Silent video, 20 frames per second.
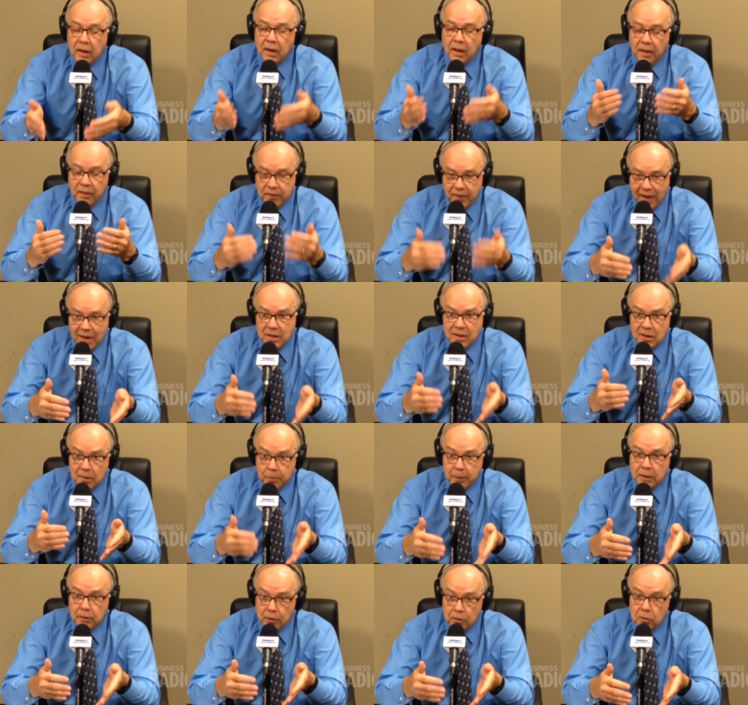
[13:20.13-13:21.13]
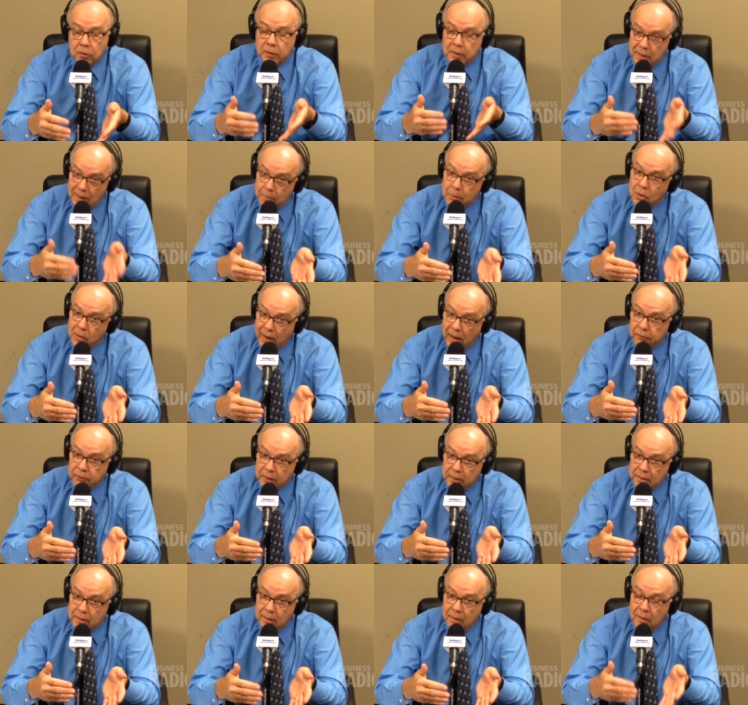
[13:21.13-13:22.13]
They typically do the
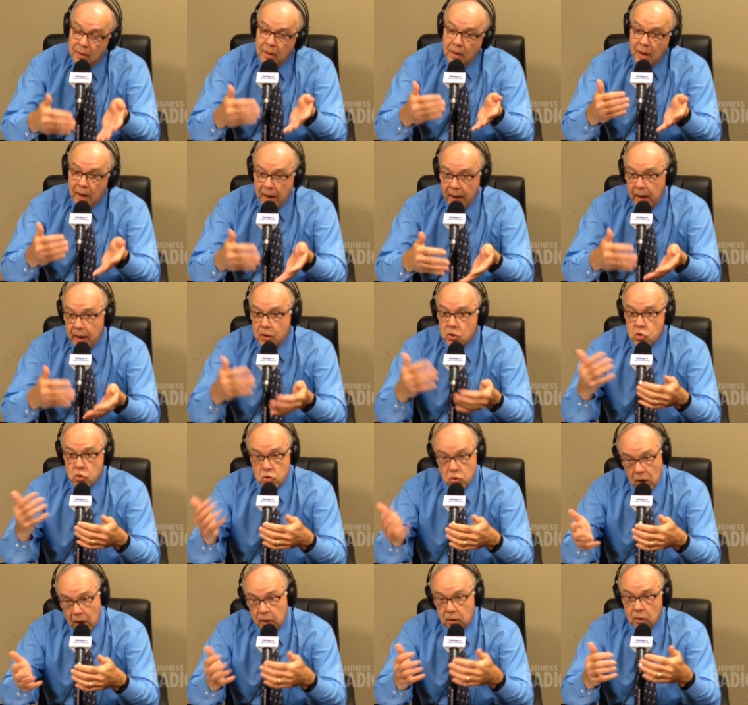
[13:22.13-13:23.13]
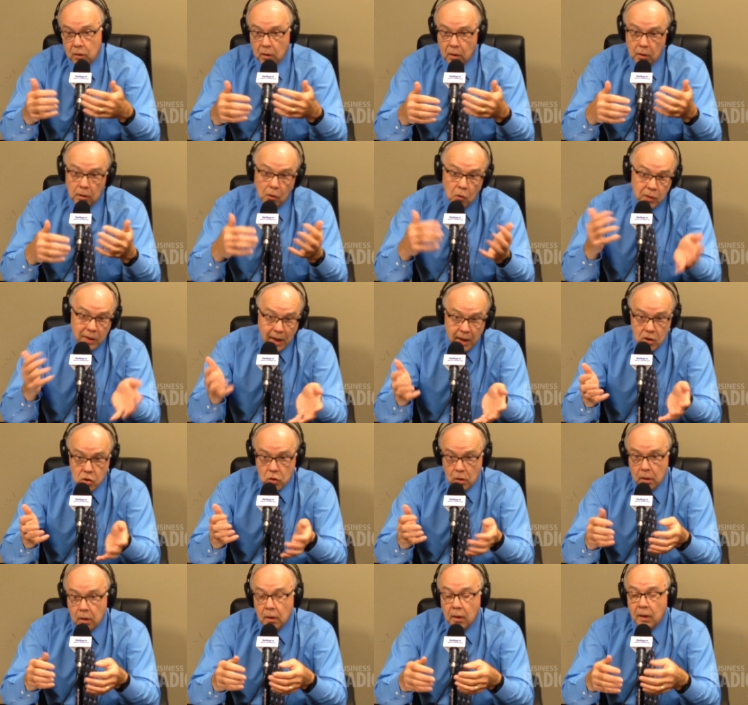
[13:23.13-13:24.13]
demographics, age, gender,
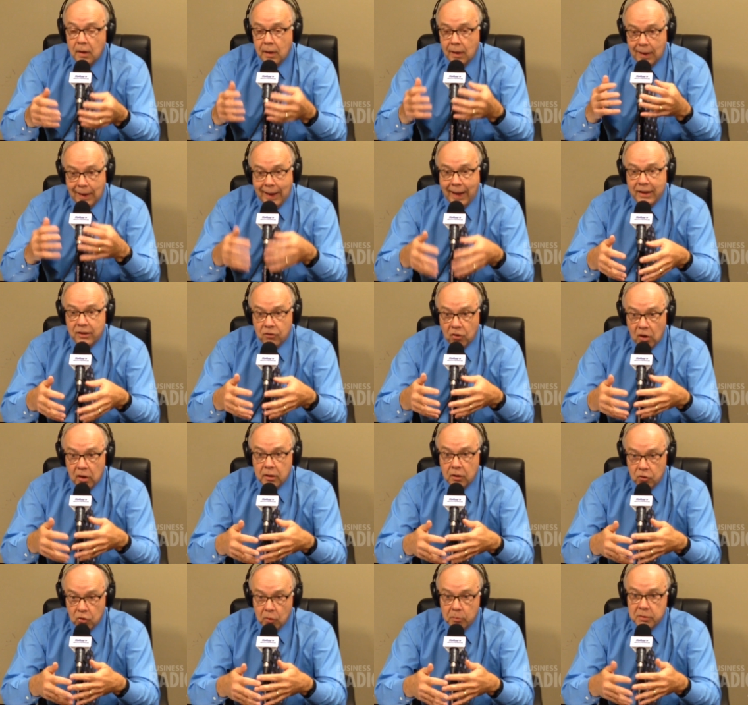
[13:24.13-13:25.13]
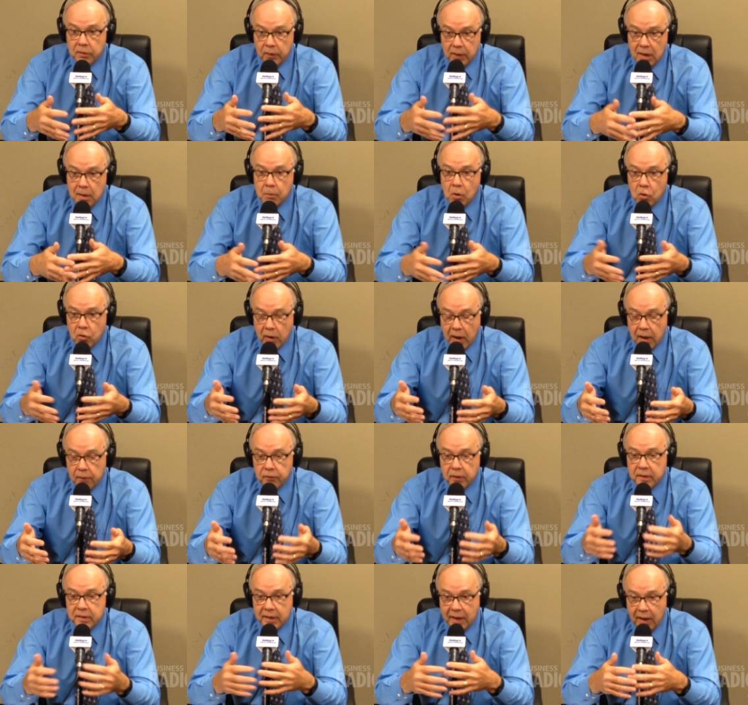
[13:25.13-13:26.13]
location. I talk in terms of the
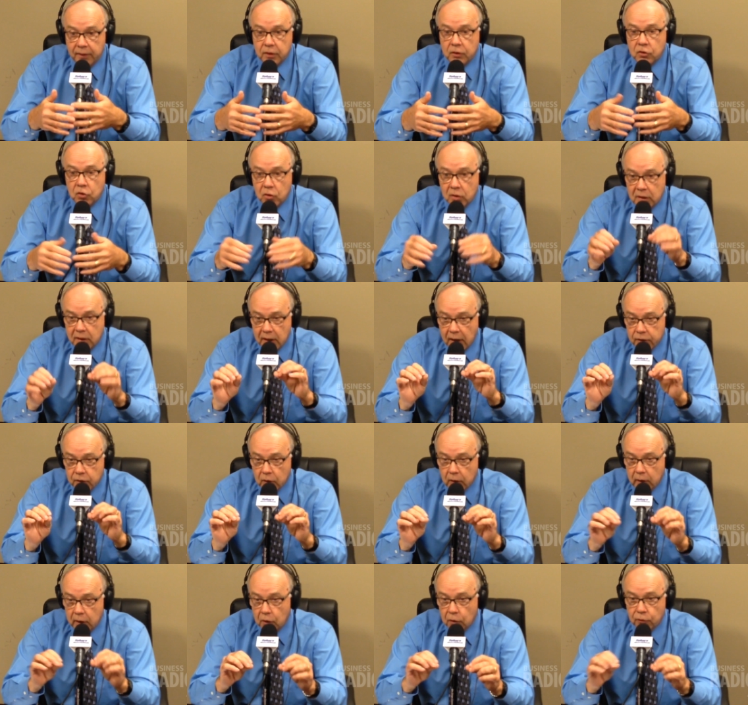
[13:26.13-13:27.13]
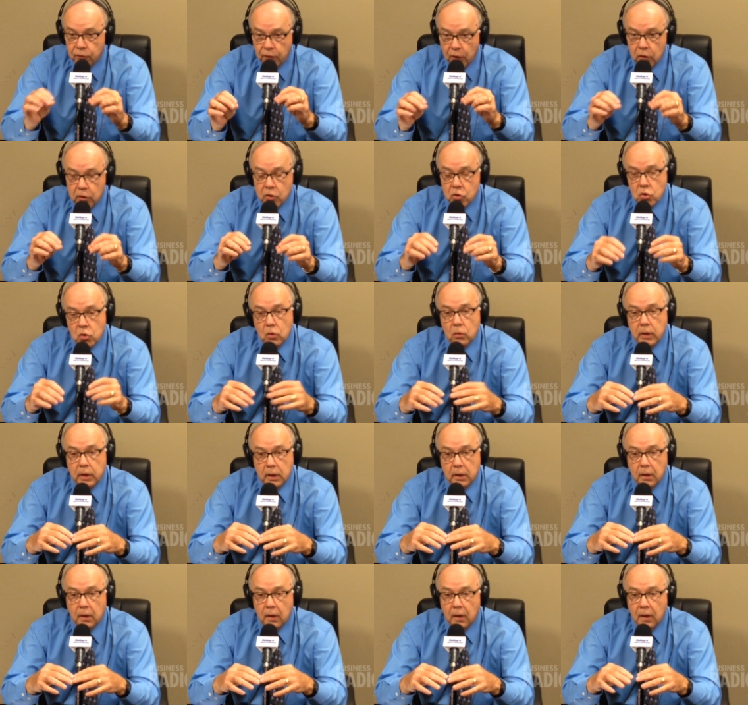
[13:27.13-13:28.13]
emographics, add the two together, and it'll focus you
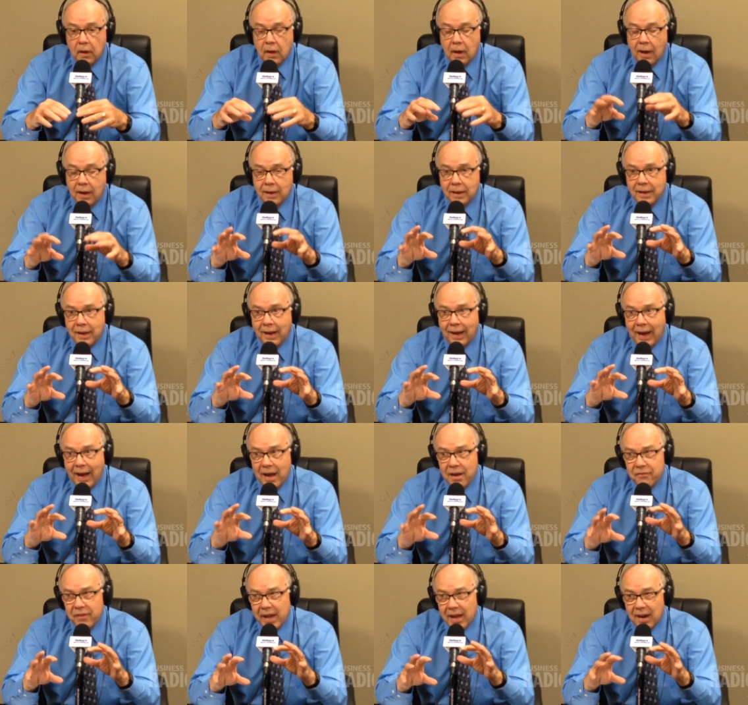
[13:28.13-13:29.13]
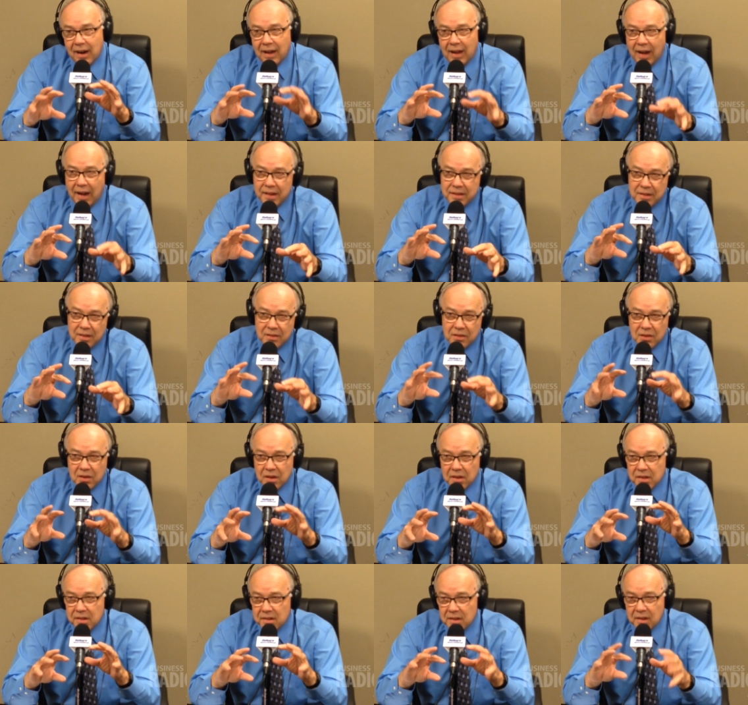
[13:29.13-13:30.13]
in. I've analyzed that
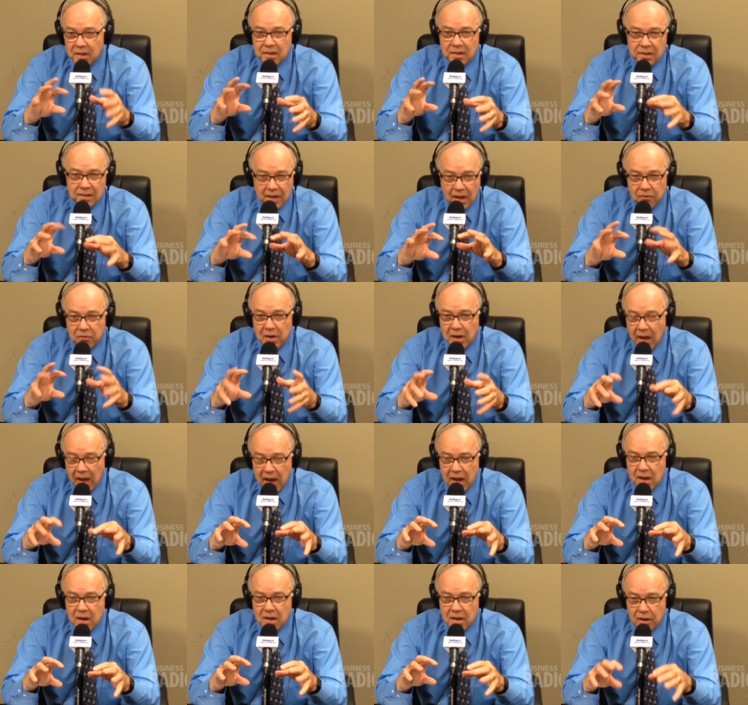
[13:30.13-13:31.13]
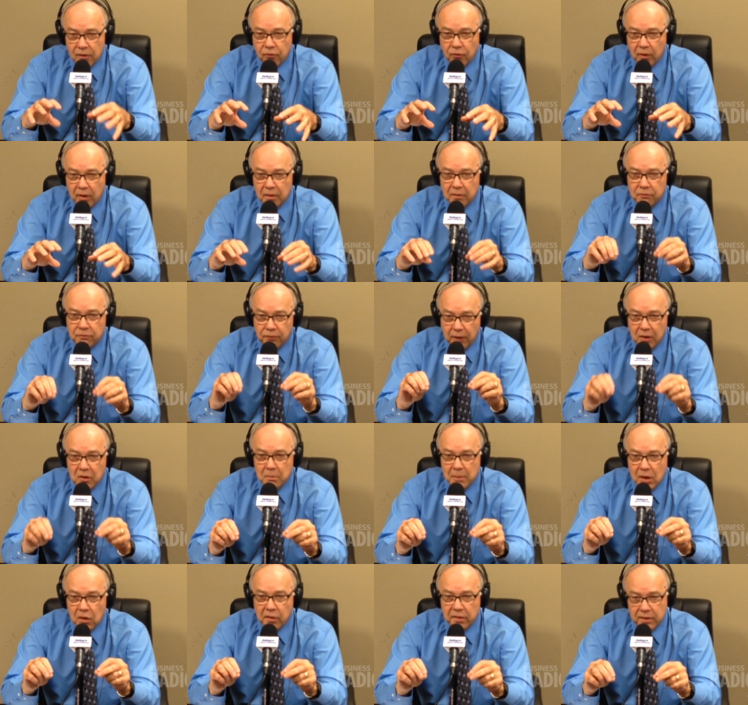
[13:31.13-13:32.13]
there are 6, 7, 8 different
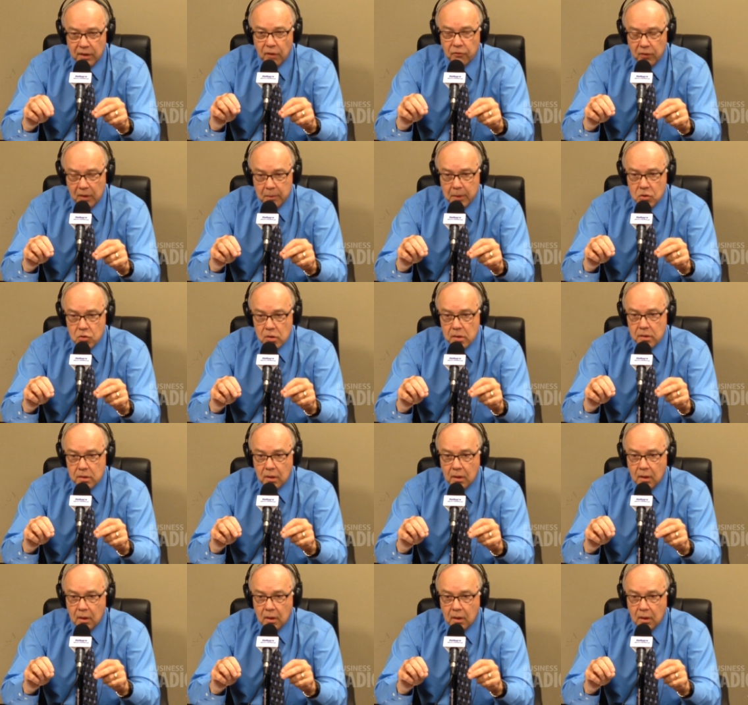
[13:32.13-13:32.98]
fundamental self-images